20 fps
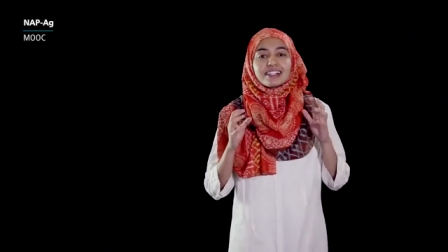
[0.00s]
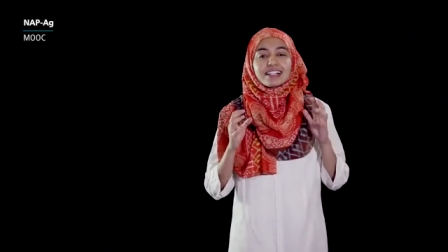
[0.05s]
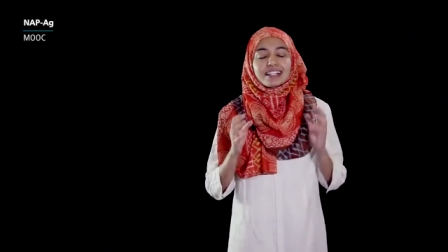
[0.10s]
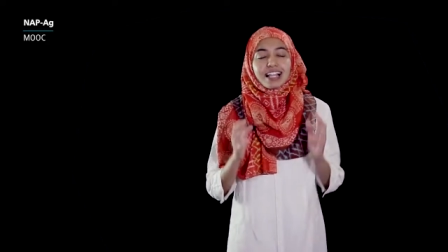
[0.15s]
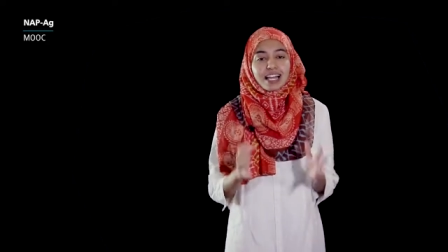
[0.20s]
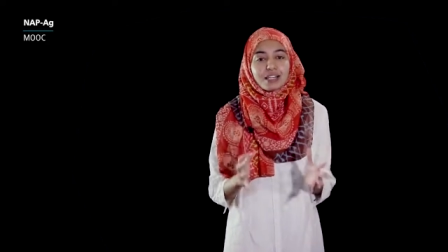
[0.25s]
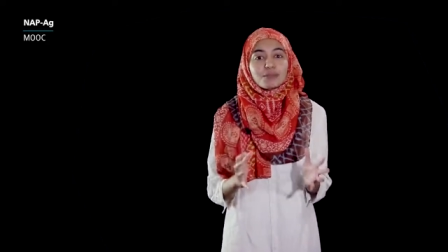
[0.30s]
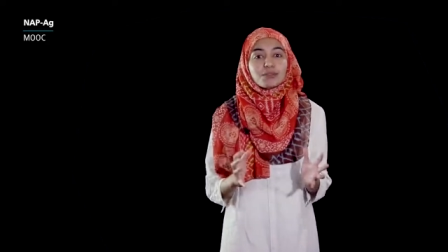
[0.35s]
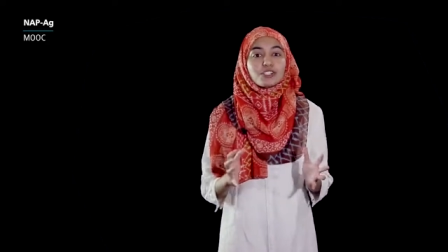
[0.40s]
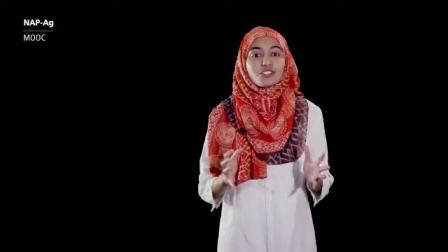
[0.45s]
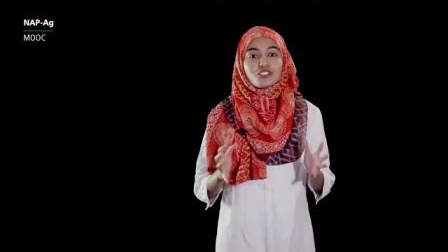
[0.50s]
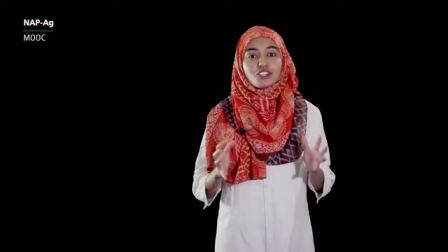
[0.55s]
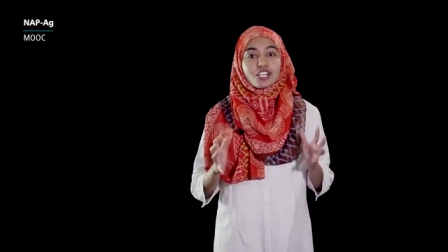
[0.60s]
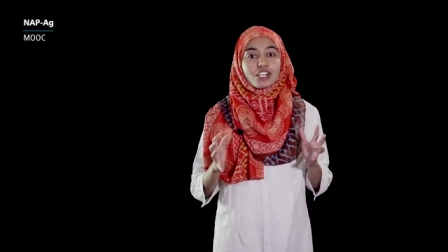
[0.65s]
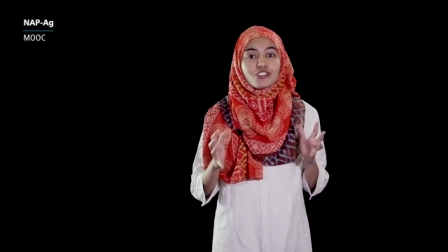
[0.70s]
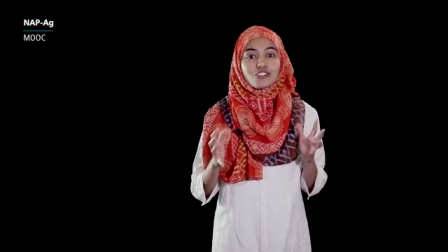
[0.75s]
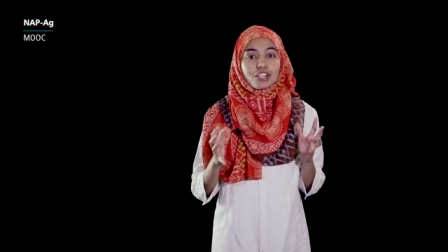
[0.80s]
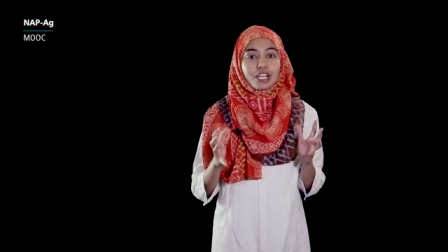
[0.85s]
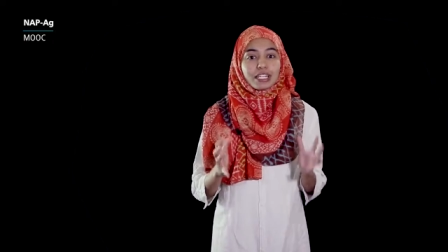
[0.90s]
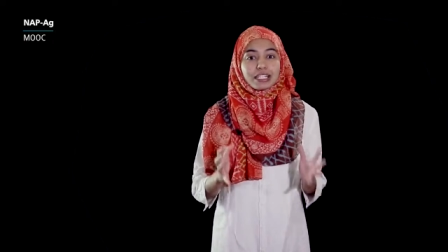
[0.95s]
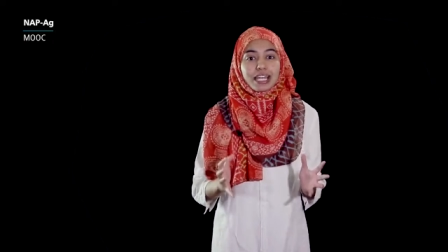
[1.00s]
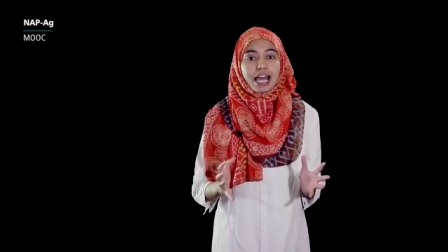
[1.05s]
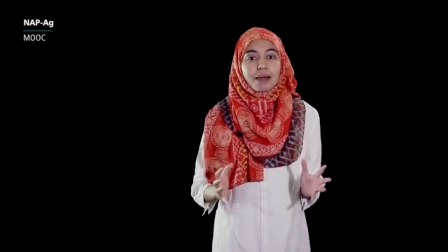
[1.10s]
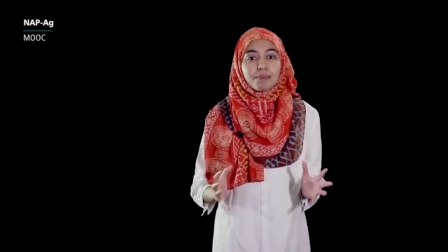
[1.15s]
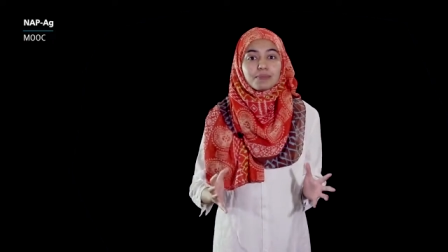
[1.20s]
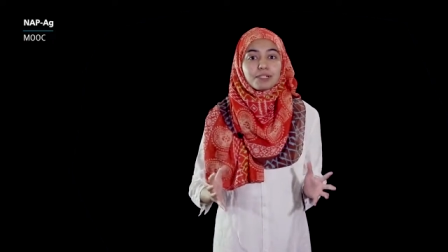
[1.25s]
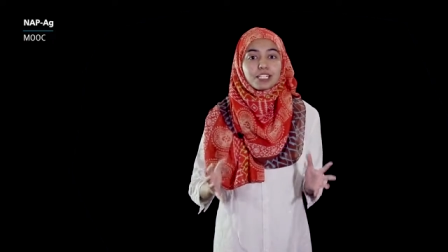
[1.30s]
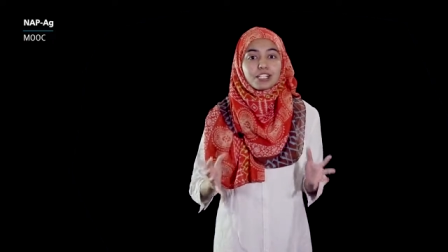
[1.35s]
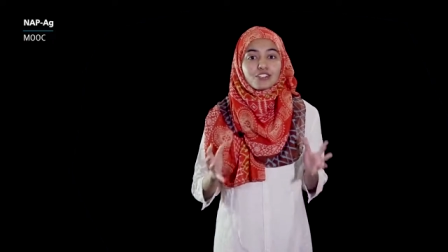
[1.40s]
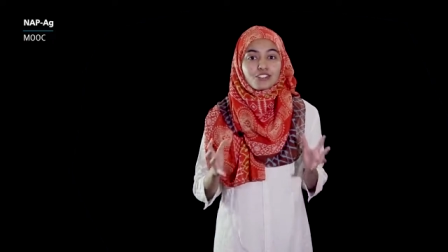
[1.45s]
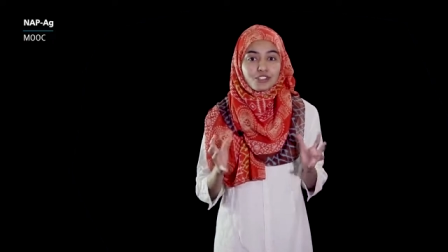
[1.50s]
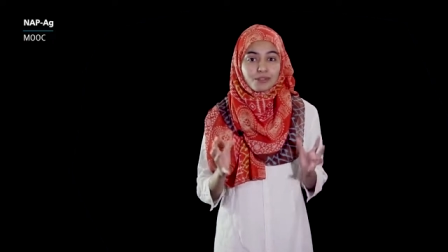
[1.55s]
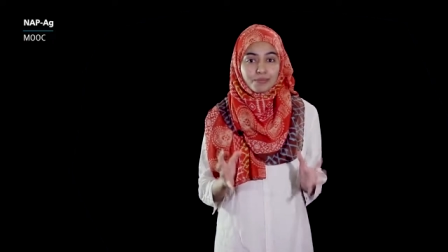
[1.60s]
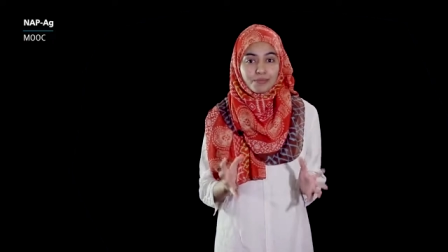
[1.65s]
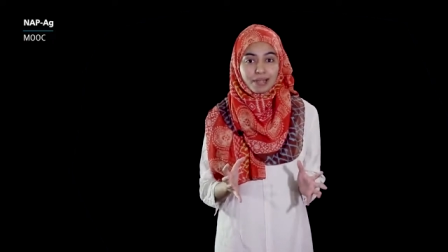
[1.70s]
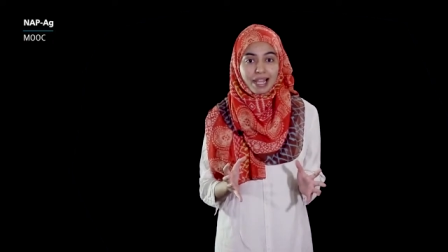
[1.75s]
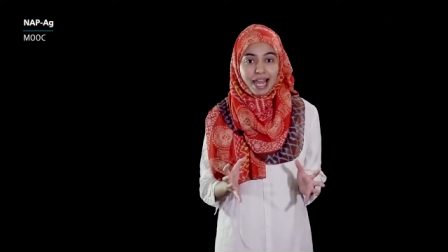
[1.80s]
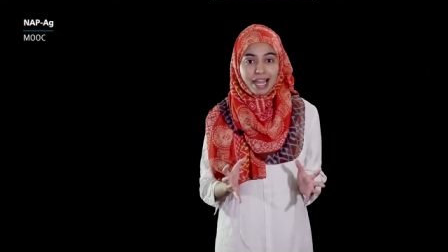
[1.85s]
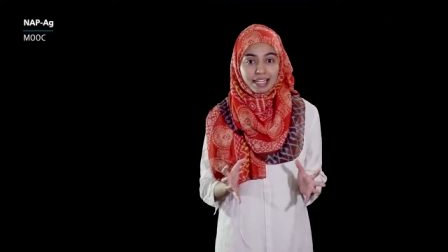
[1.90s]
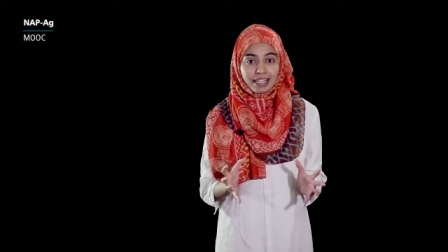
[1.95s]
Climate change adaptation
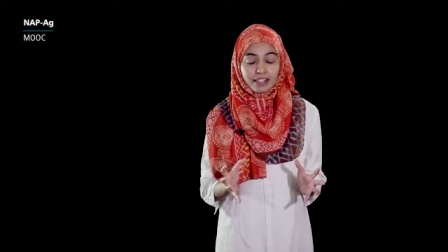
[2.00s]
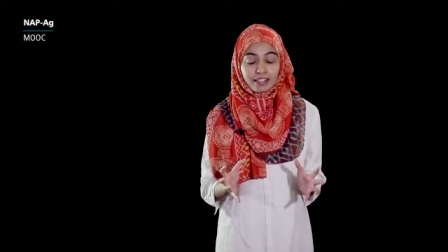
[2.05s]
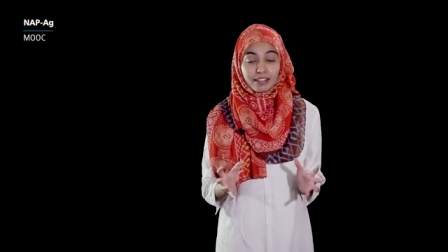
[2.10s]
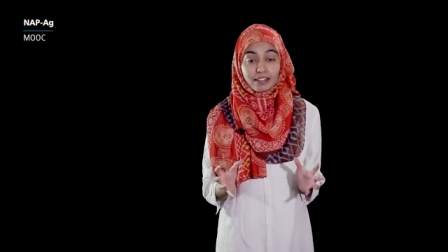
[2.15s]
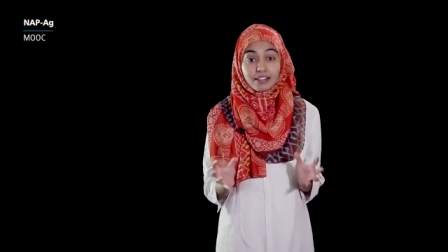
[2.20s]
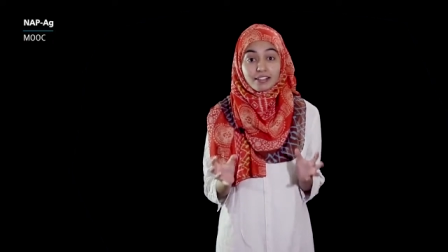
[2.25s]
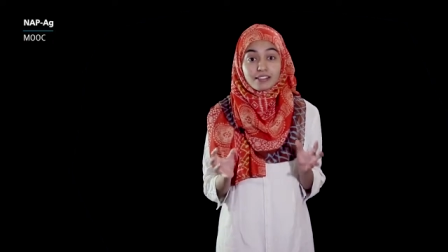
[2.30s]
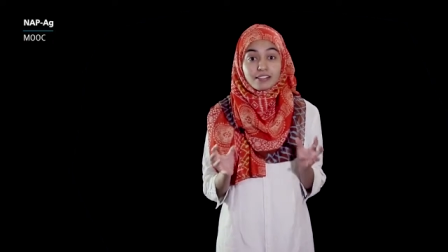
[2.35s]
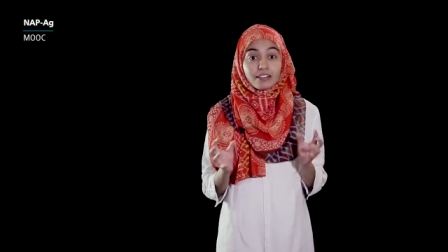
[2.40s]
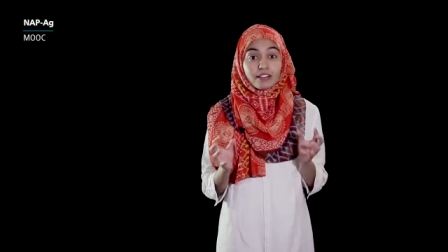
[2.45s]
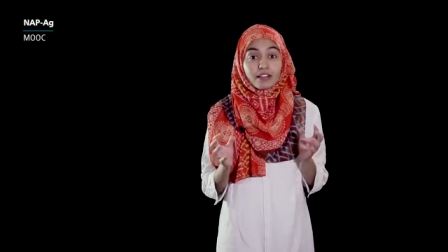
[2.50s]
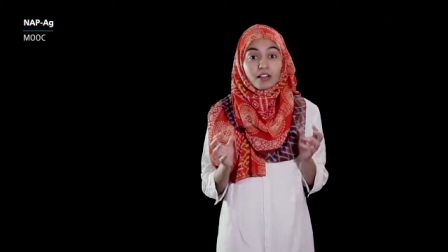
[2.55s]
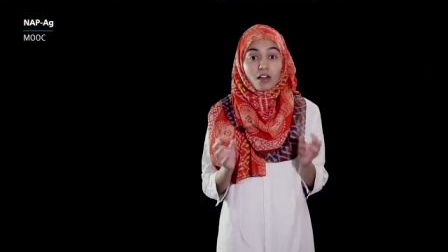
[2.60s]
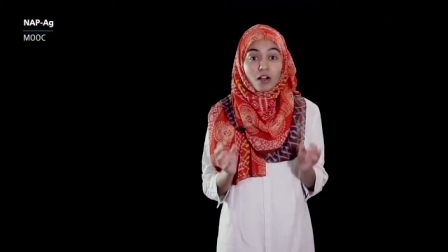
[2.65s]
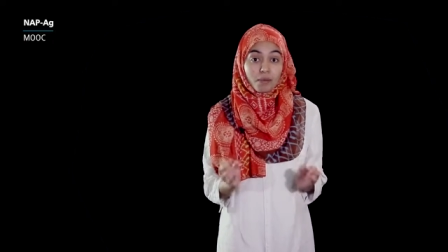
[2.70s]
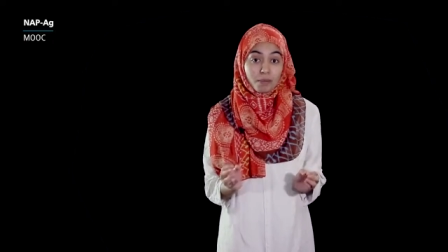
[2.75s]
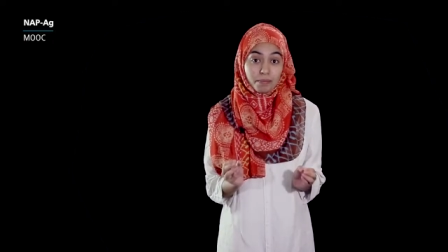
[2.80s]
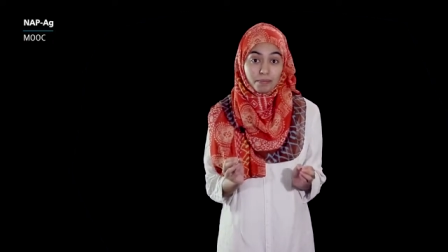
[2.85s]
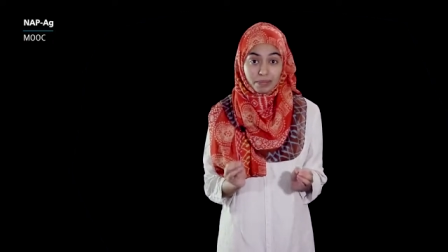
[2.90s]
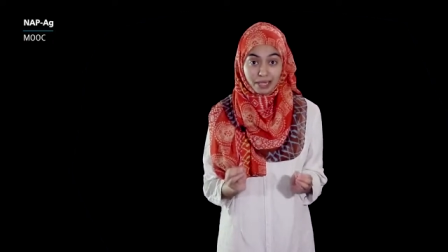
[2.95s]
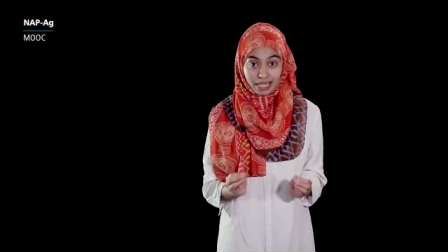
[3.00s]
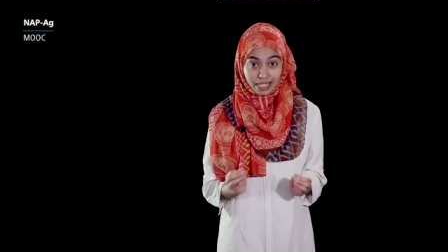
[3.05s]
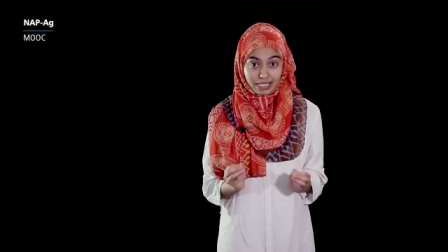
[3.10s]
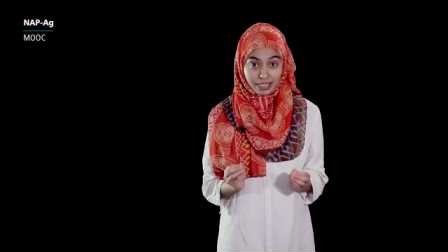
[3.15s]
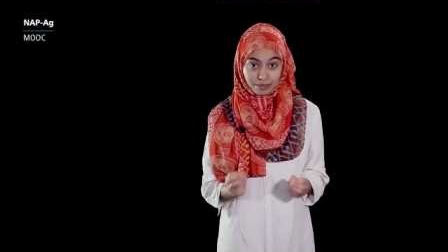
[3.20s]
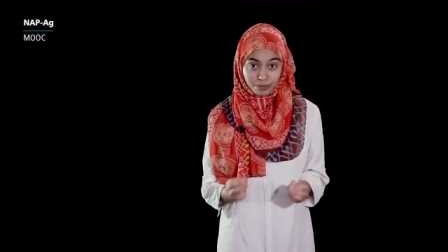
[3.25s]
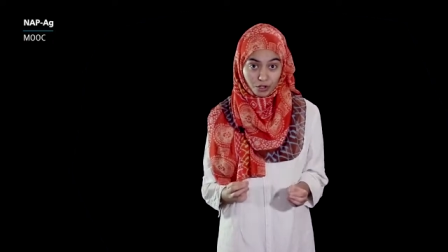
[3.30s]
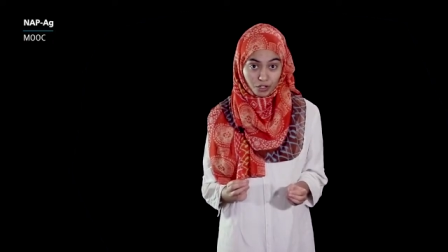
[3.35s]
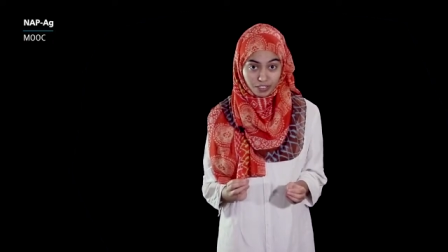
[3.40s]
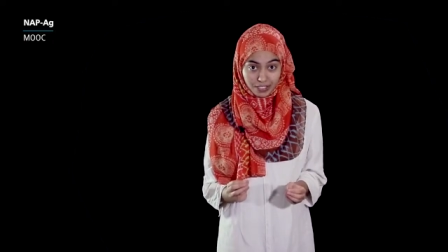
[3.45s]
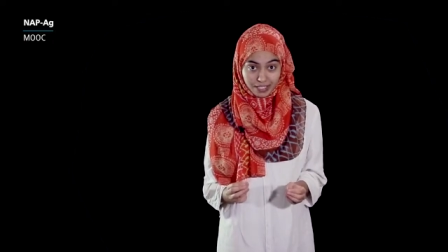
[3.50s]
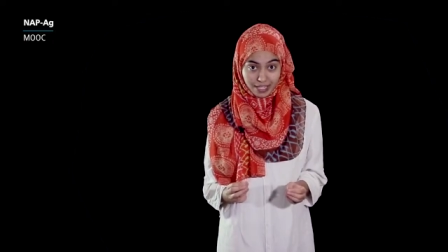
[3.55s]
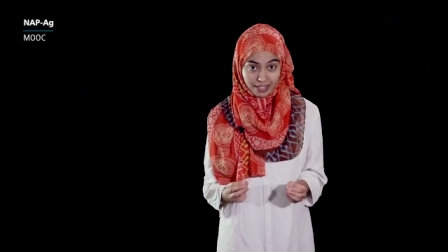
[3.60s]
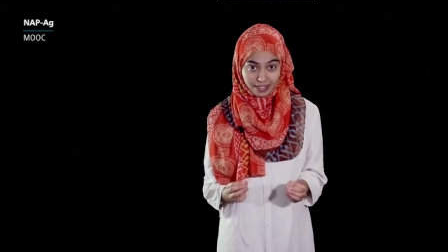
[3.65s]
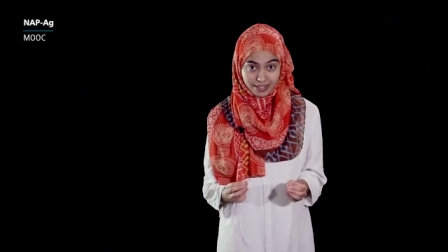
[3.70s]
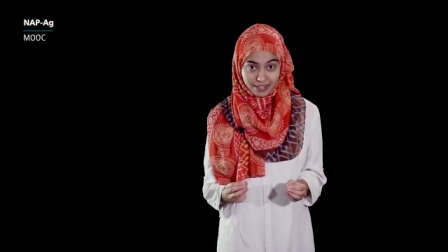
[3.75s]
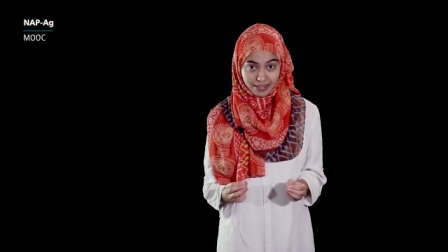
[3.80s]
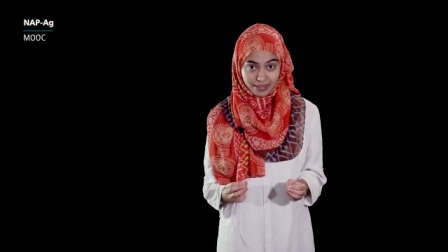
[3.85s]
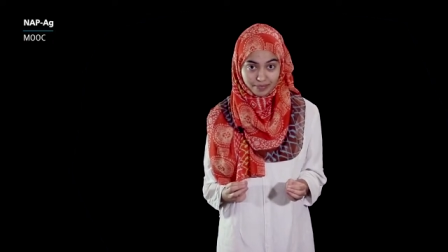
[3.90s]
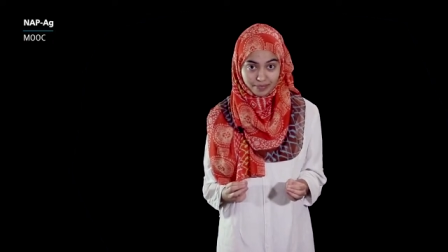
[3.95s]
planning is a complex
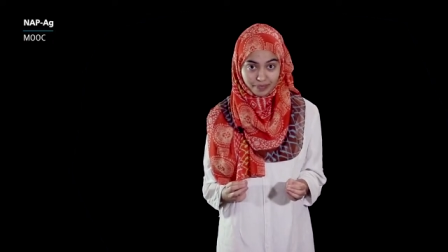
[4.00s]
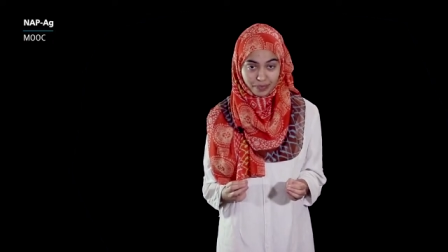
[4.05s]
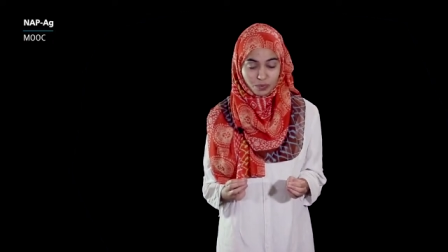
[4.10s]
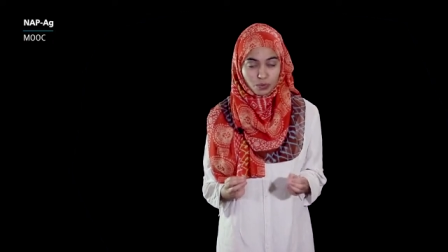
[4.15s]
process